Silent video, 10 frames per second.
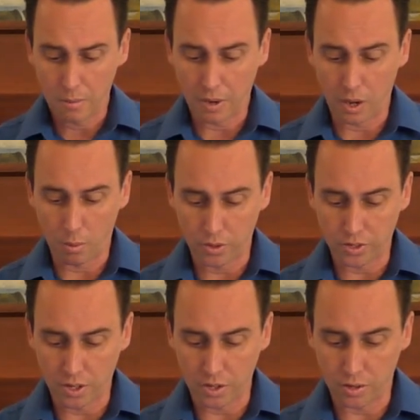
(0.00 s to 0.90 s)
But I want you
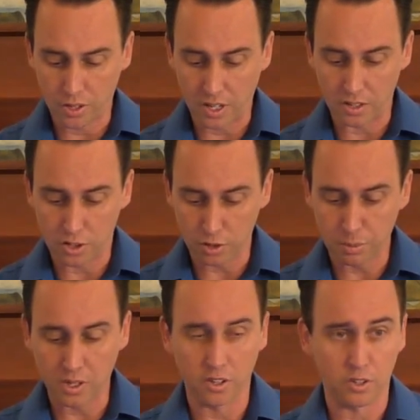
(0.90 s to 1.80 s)
to understand, just
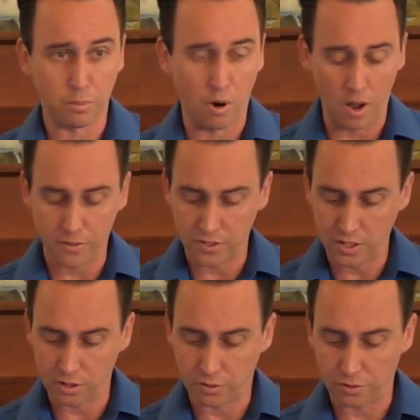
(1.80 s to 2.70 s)
because the prophecy
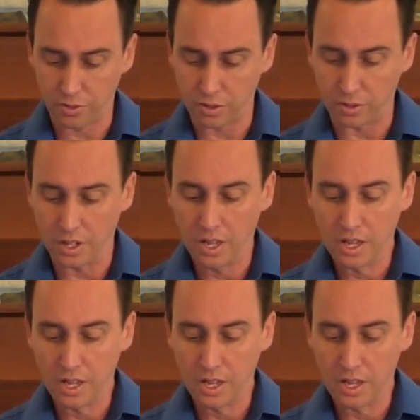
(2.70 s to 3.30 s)
is fulfilled